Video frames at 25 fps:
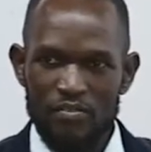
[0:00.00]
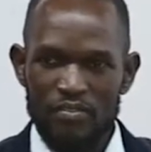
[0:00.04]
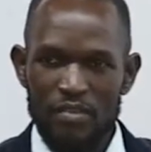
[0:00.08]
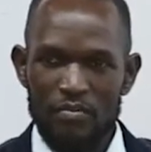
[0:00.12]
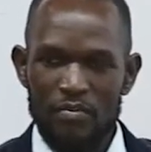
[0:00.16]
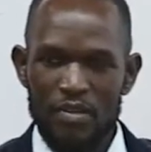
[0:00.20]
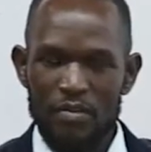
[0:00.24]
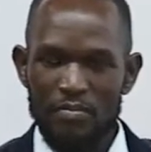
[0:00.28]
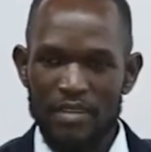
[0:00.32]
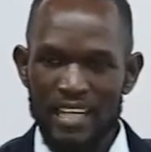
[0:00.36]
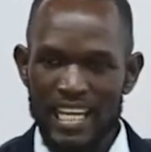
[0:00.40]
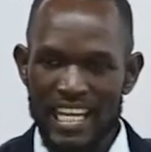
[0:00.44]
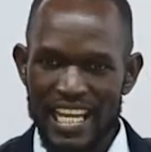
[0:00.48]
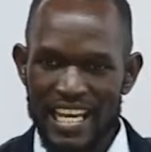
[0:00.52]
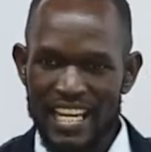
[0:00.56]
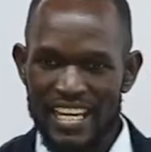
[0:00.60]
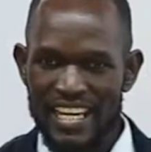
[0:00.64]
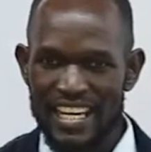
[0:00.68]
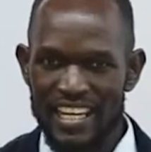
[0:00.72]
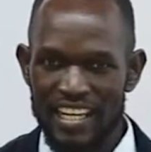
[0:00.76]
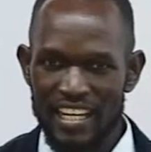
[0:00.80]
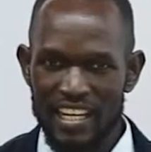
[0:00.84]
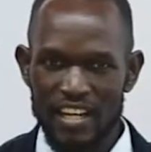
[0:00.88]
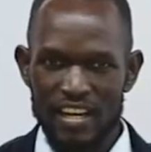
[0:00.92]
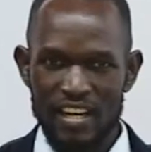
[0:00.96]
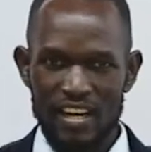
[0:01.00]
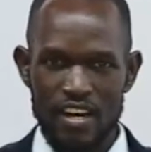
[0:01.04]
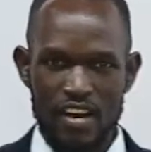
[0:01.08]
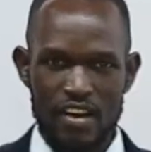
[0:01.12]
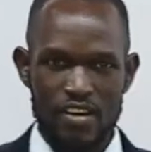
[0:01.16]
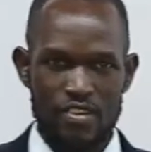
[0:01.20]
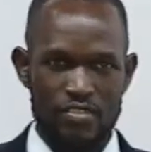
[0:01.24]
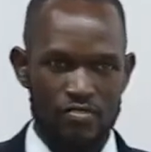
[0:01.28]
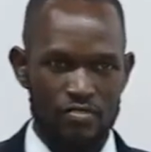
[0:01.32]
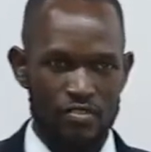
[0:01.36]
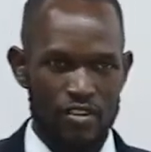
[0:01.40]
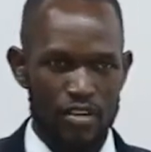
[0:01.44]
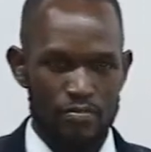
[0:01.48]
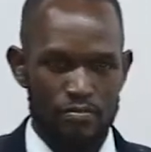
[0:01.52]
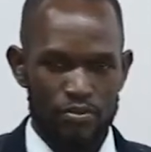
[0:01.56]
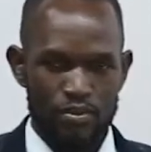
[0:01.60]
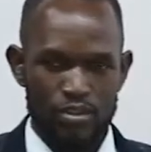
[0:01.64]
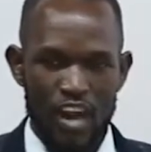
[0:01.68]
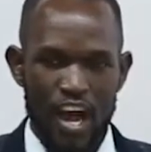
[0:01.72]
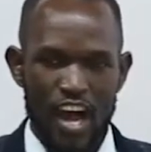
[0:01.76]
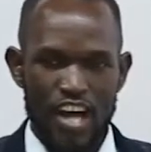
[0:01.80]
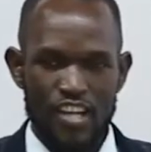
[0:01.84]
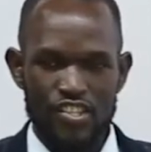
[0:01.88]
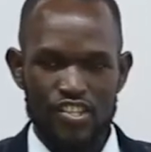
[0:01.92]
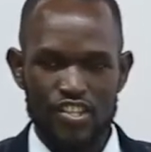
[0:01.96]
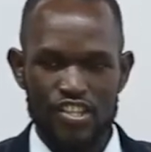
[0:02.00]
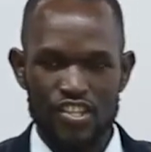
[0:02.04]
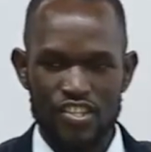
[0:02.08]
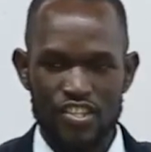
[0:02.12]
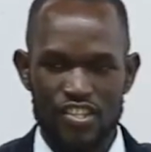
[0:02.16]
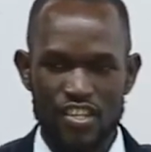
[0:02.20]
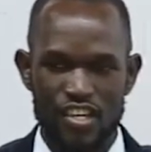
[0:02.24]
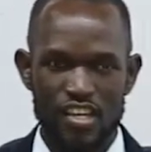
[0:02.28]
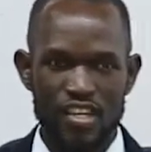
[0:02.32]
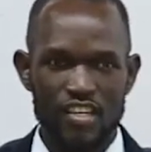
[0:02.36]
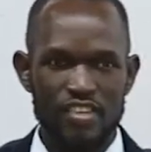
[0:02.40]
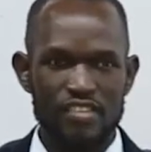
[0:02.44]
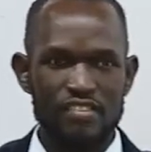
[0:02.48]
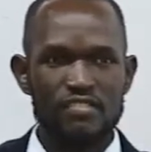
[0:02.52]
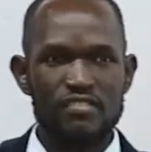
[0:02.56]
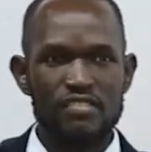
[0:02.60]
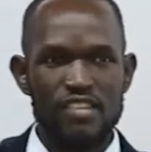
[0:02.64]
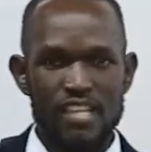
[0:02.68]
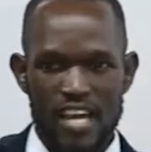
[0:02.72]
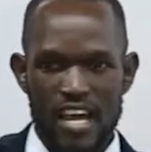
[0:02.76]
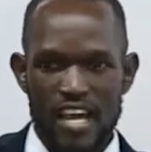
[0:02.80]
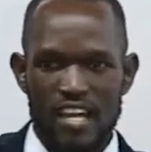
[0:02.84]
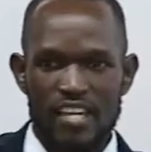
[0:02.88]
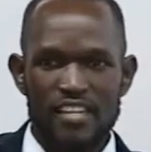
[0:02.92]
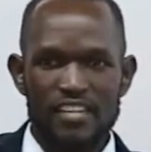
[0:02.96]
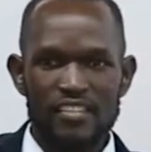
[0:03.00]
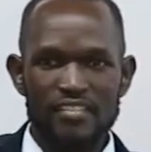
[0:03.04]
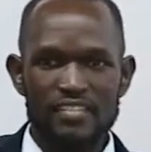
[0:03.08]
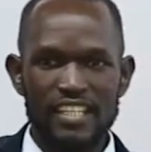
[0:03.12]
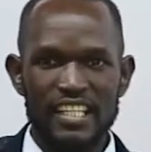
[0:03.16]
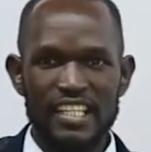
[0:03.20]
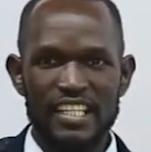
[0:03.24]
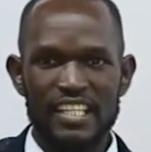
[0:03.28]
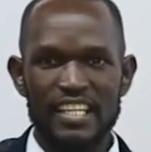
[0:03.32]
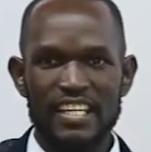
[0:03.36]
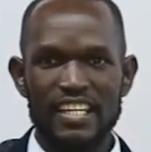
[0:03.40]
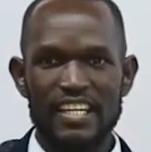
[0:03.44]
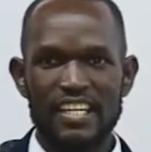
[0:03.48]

from the beginning through the process to the end of it.